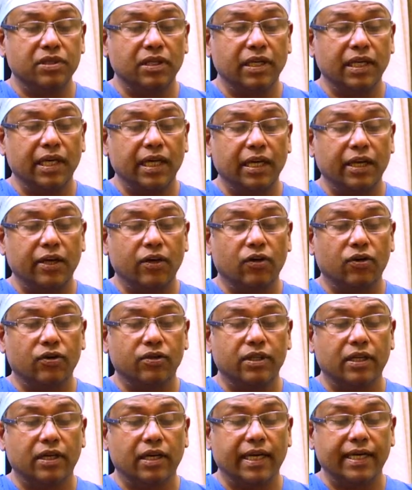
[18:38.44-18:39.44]
area
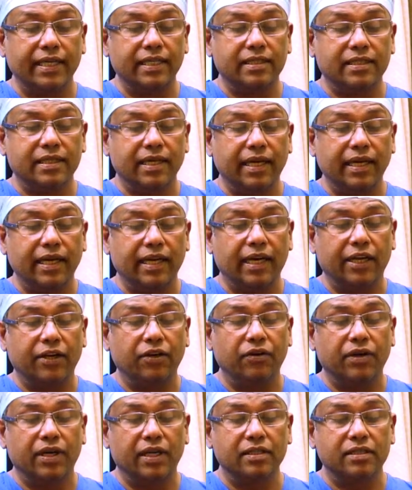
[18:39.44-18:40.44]
on the right side, and
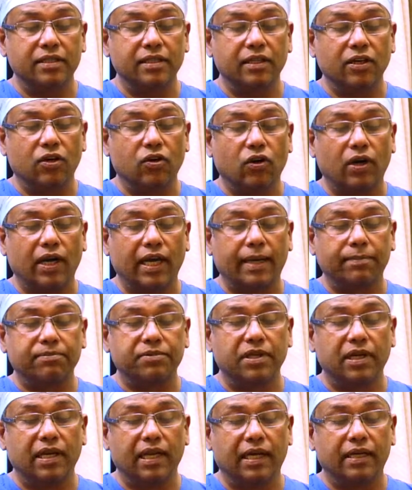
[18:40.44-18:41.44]
you can see the
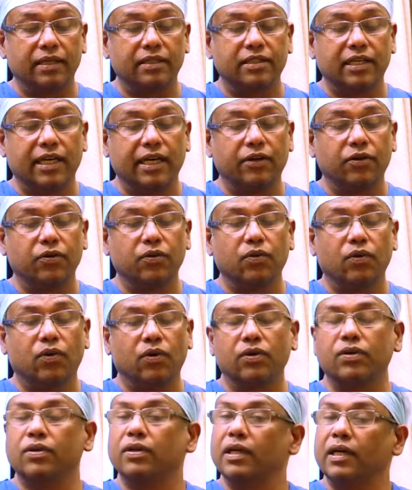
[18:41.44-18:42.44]
collapsed lung shadow
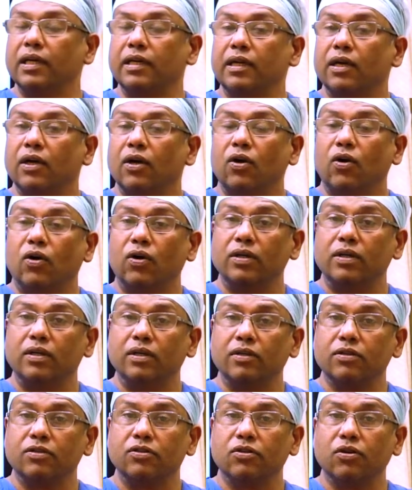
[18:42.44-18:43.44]

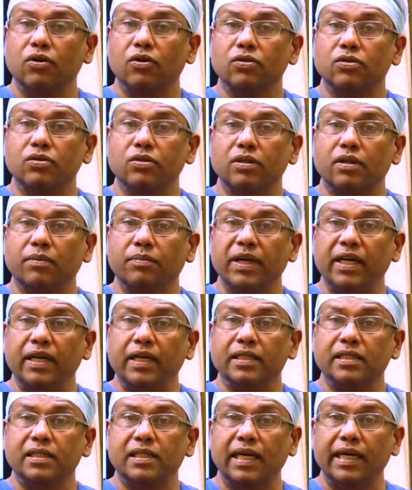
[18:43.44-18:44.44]
close to the
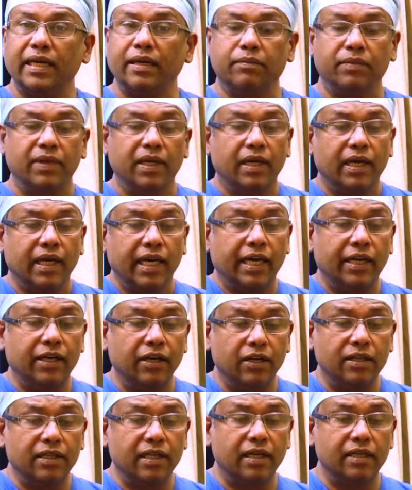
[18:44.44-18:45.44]
mediastinum,
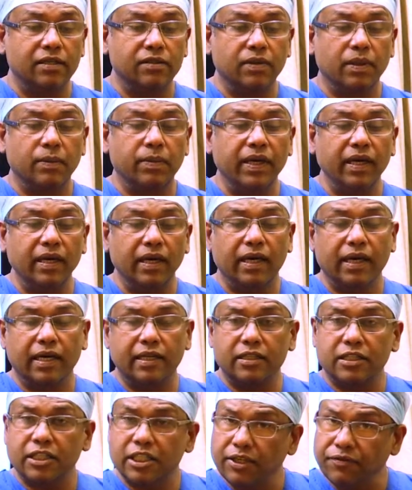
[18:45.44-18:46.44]
and will be a
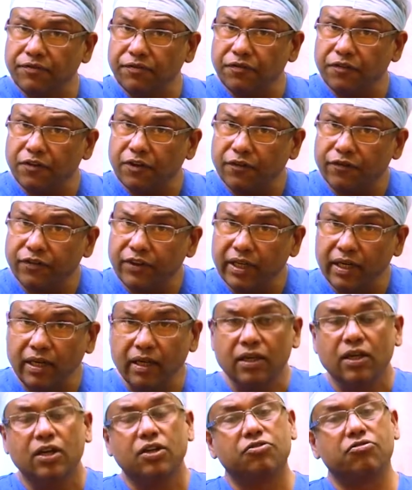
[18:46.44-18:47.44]
shift of the
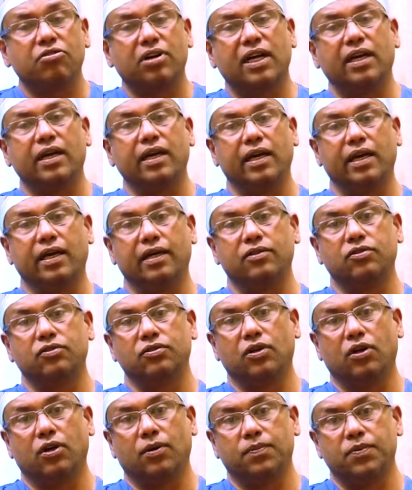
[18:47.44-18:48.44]
trachea to
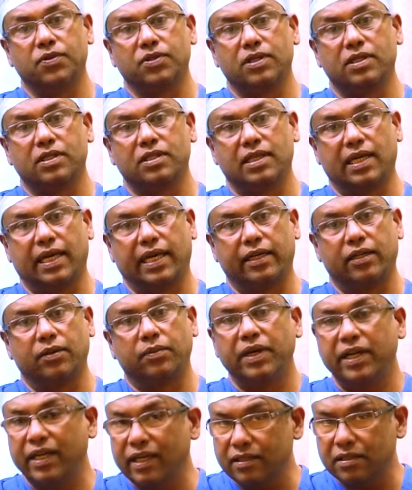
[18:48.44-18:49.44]
the opposite side, the
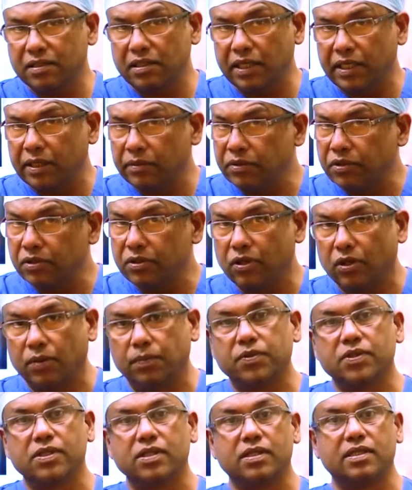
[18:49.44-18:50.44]
mediastinum to the
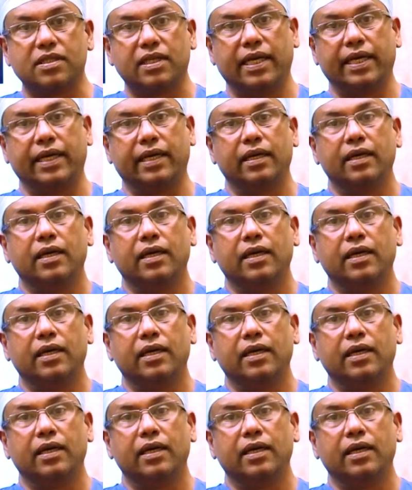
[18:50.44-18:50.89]
opposite side,